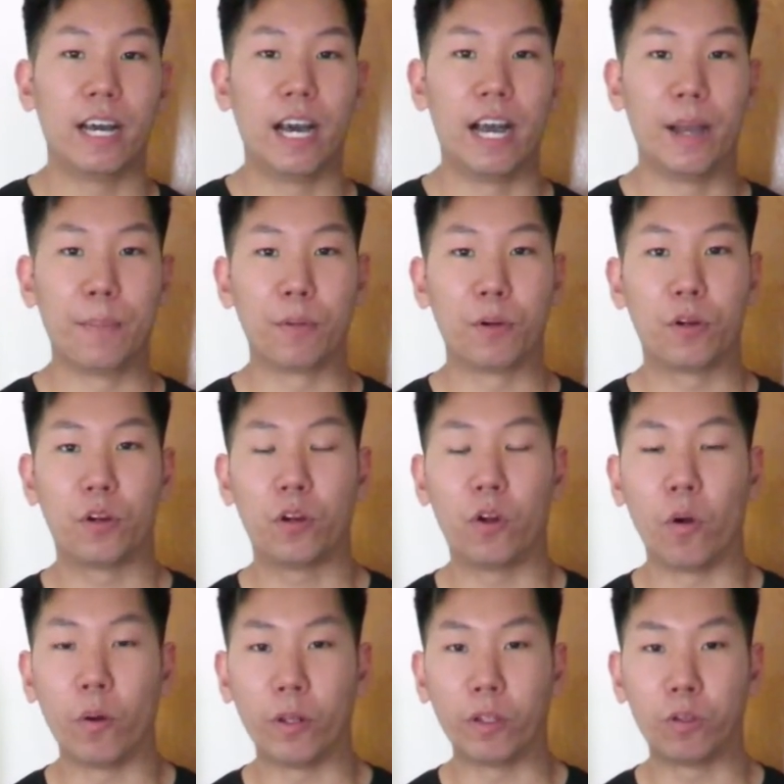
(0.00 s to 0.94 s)
I'm
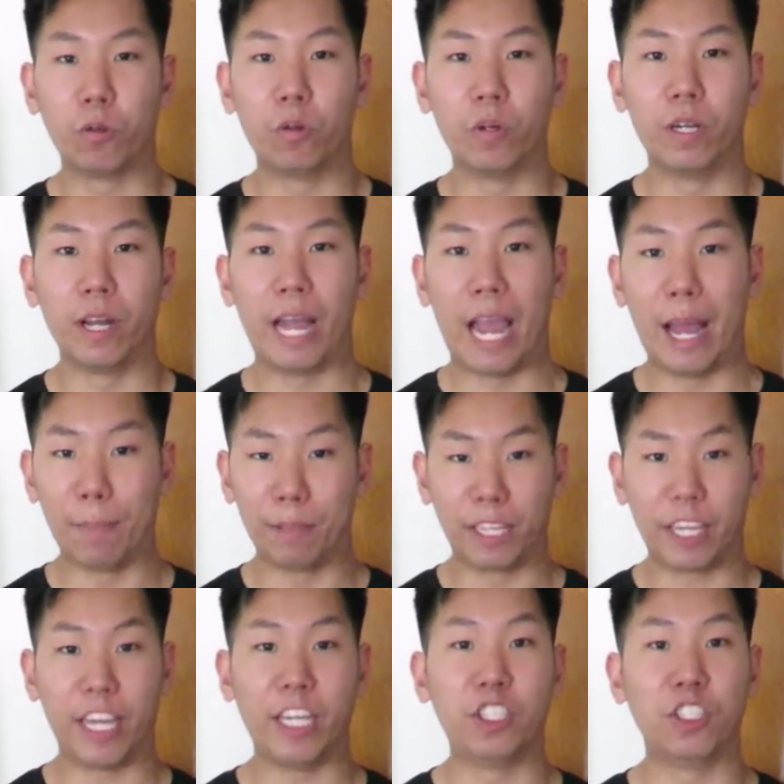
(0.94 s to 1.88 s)
going through the
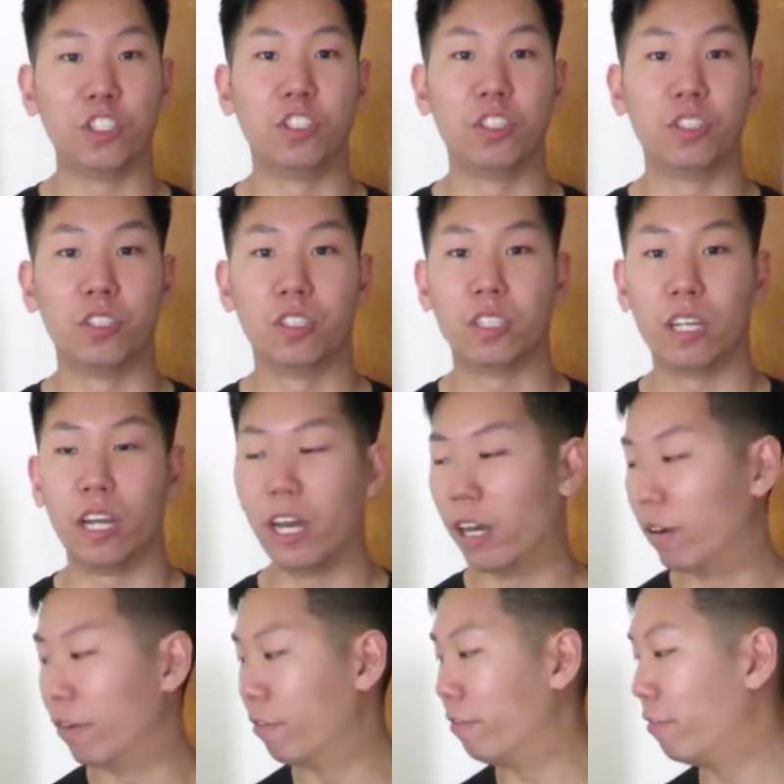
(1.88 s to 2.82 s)
applications
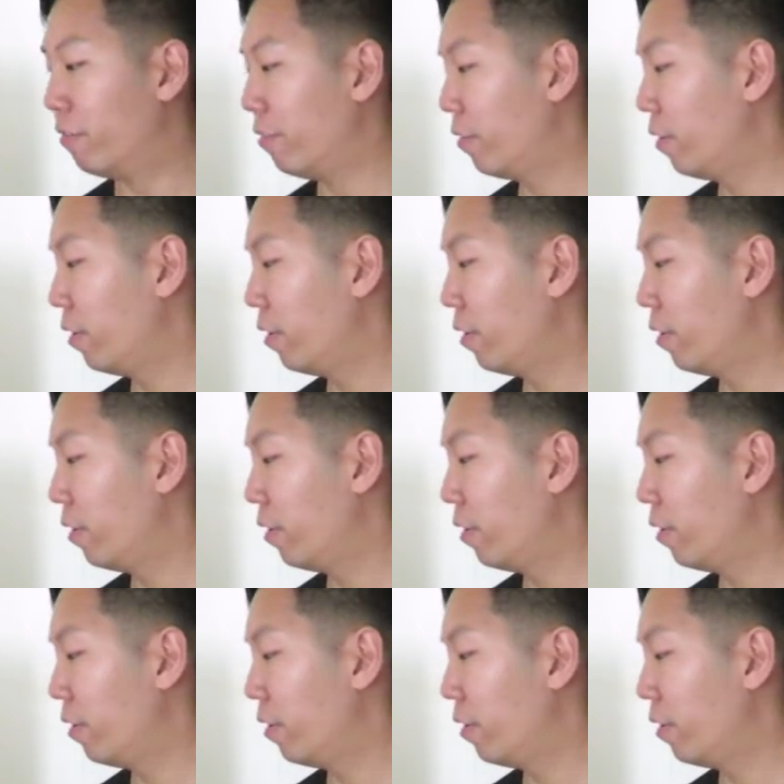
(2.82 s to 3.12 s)
of